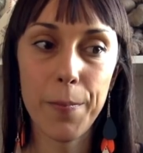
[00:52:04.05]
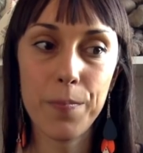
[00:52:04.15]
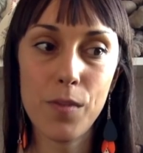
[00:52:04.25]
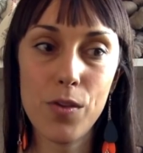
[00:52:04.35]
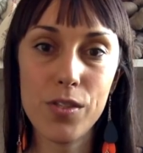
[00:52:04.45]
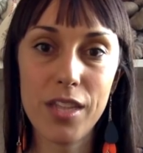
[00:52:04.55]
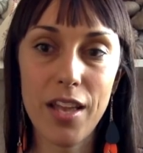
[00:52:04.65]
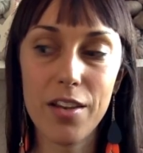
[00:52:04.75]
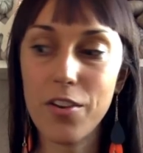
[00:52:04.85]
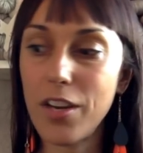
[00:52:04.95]
lose
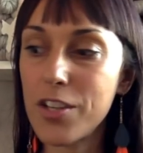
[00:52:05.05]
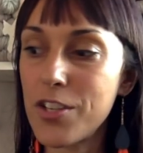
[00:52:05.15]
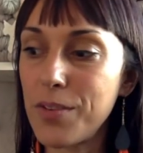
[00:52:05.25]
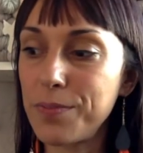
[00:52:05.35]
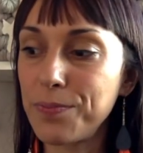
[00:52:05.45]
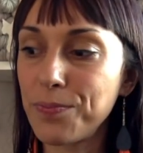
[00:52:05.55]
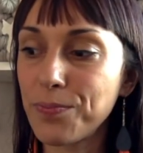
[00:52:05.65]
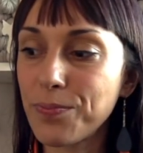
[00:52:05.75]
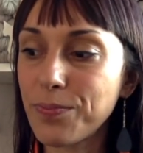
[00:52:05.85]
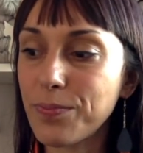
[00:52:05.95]
that connection.
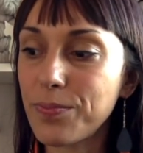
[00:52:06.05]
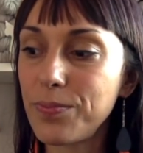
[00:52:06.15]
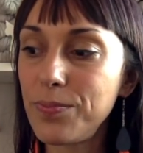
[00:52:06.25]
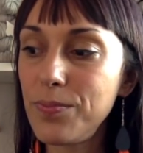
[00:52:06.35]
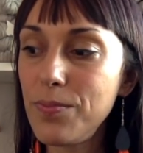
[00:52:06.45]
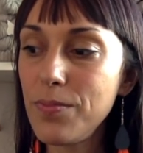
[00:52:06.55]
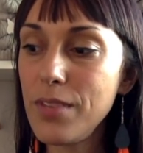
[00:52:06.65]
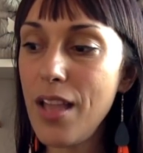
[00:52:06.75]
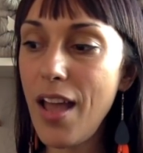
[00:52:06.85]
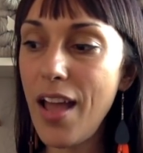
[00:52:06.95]

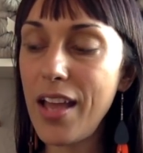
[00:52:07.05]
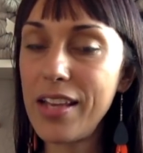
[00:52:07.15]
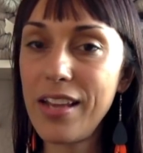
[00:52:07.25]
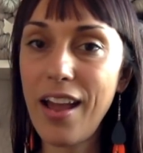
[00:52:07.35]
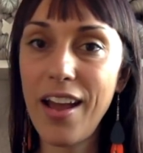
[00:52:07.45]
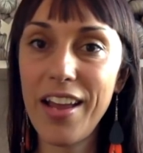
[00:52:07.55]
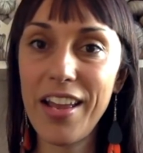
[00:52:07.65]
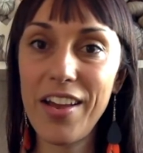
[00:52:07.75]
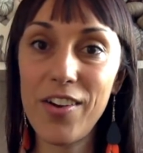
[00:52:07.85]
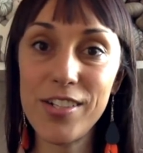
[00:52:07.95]
And
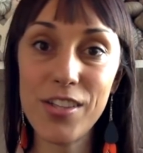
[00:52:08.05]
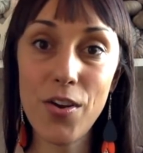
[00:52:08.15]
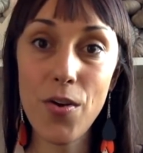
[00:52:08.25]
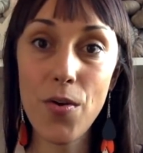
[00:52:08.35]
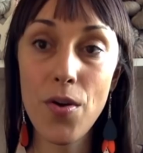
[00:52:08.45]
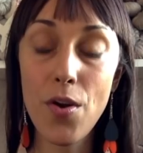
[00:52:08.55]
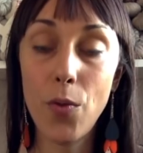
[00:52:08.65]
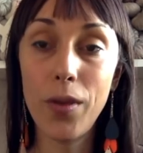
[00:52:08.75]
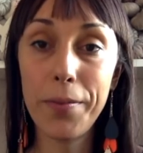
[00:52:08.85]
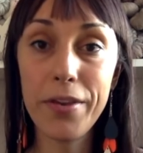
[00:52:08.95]
I also
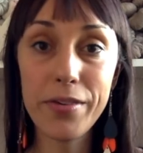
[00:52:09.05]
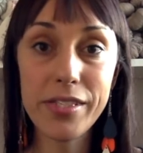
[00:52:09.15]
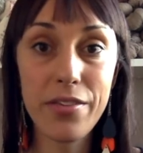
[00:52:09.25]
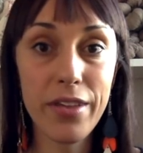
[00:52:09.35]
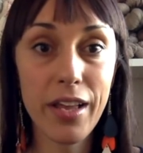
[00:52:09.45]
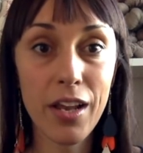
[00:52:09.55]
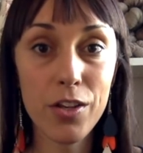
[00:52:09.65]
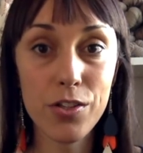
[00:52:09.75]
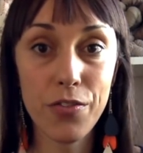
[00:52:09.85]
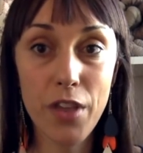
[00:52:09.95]
will be receiving a
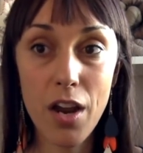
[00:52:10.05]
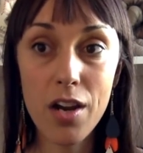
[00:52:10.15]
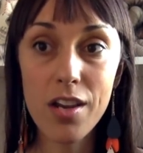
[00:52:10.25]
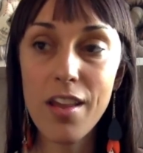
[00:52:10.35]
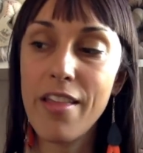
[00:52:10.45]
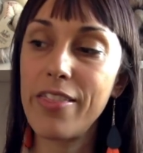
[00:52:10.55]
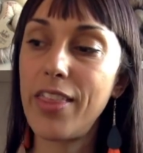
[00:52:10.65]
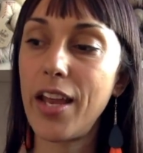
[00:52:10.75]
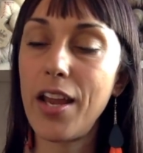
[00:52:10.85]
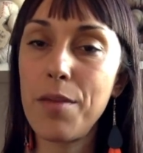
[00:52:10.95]
lot of yarn
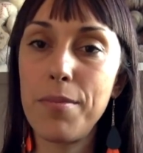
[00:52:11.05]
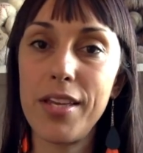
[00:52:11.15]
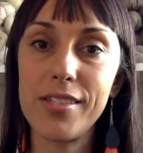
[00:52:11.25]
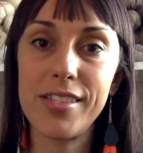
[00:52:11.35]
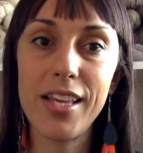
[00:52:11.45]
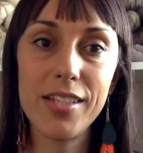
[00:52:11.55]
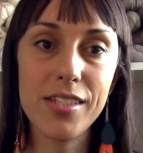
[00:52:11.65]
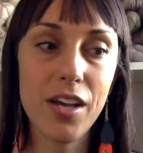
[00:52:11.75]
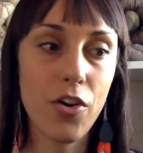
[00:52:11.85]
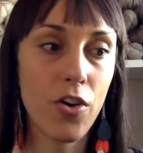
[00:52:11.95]
that I'm being sent
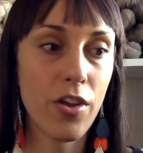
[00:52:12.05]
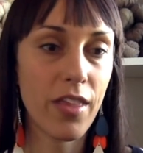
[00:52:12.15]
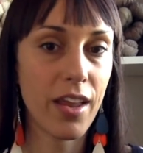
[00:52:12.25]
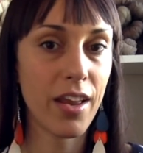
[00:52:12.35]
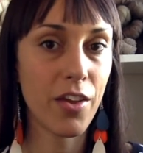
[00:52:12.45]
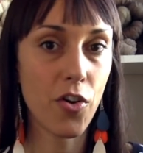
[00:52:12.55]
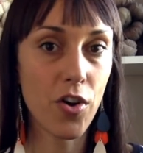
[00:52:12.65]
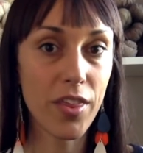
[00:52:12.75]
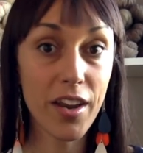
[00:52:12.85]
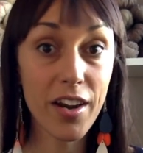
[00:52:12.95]
or that I
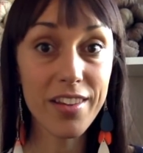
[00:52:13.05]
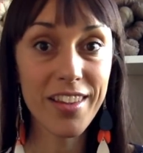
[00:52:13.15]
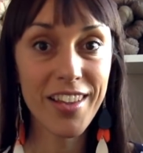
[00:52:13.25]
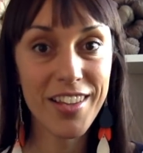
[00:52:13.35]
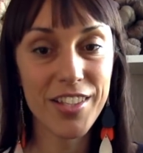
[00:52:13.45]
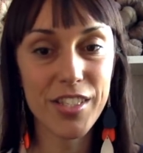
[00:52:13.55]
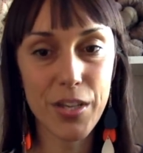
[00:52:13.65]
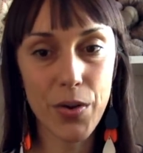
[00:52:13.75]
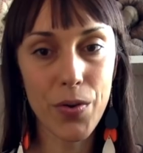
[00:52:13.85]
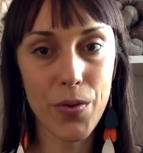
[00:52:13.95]
order.
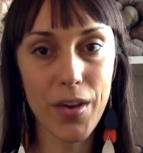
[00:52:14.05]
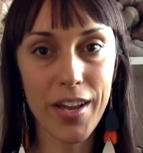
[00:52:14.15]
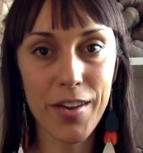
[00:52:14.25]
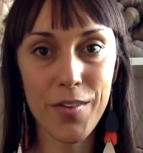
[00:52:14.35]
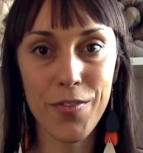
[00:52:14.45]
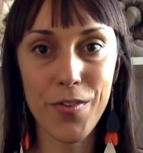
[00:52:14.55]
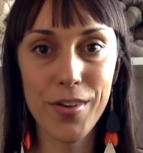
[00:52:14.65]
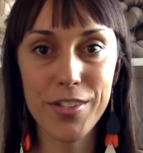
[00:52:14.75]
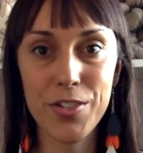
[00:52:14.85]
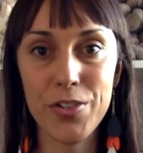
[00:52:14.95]
So I look
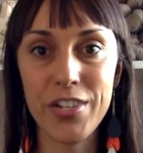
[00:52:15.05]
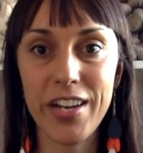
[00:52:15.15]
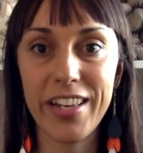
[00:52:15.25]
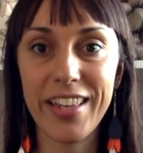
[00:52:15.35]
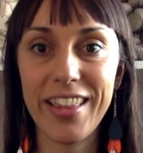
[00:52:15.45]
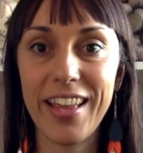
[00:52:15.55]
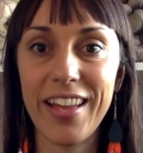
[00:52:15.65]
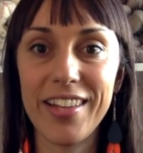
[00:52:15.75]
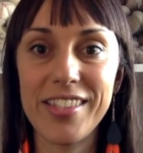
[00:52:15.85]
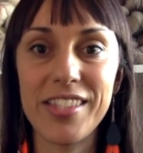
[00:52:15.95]
forward to sharing
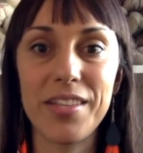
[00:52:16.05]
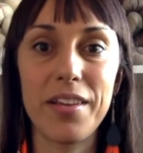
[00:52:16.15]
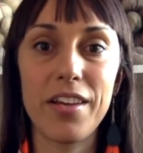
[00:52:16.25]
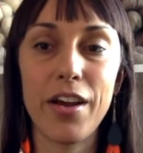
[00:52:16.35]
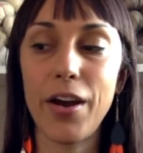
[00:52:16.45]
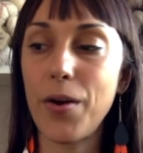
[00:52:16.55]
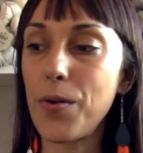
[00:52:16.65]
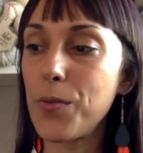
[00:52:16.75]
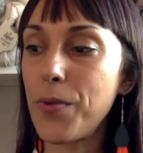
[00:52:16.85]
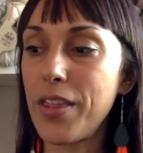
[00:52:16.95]
that
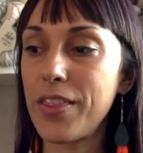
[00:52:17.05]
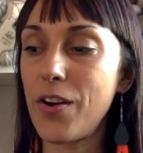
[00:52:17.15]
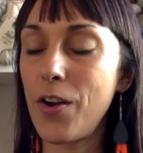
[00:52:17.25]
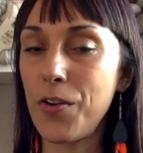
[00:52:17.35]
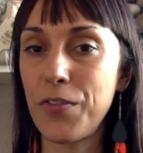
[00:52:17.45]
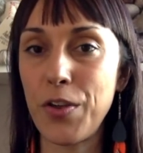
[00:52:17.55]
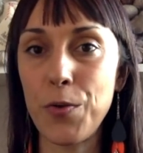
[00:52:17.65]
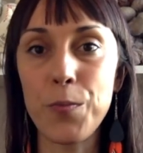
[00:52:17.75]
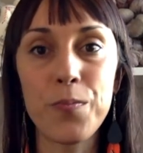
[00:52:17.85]
haul with all of you.